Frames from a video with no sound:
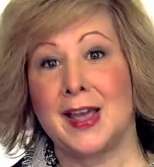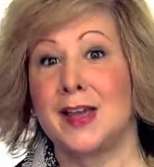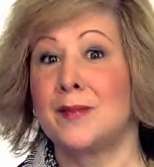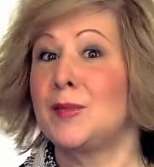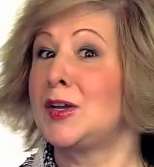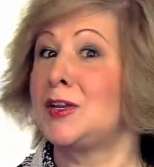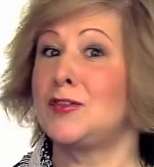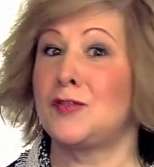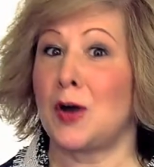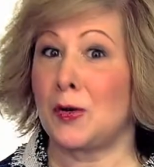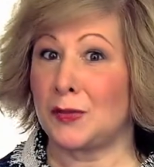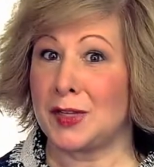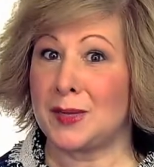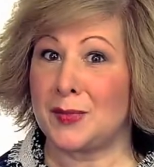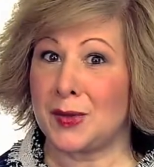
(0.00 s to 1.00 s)
but you've
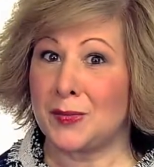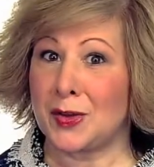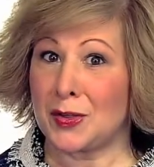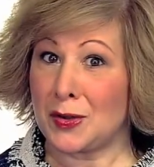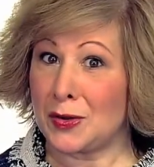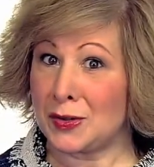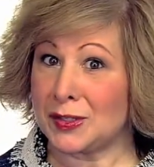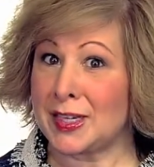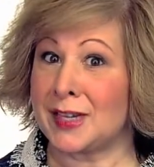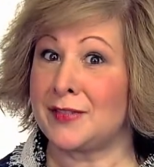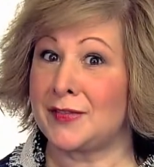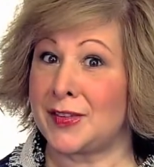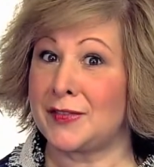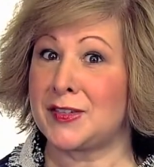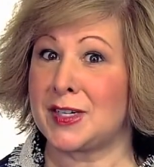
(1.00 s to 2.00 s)
only been withholding
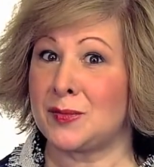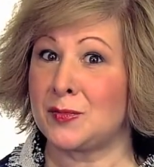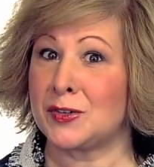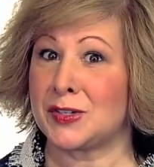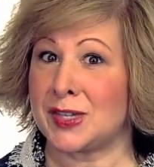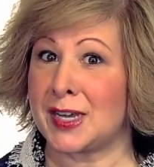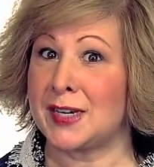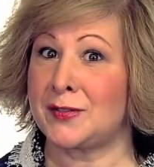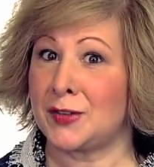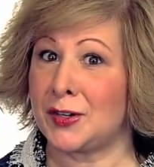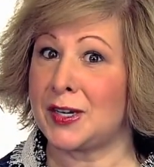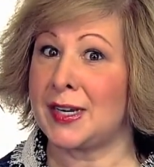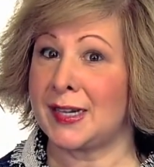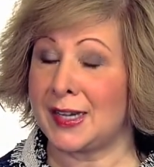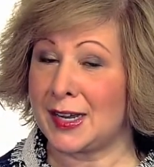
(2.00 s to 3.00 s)
15% of your
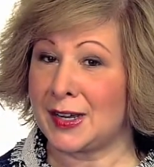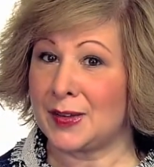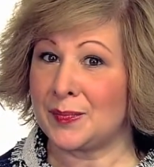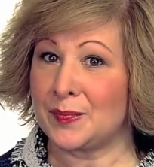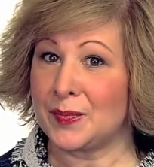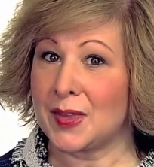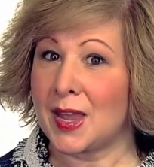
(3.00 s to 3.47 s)
income.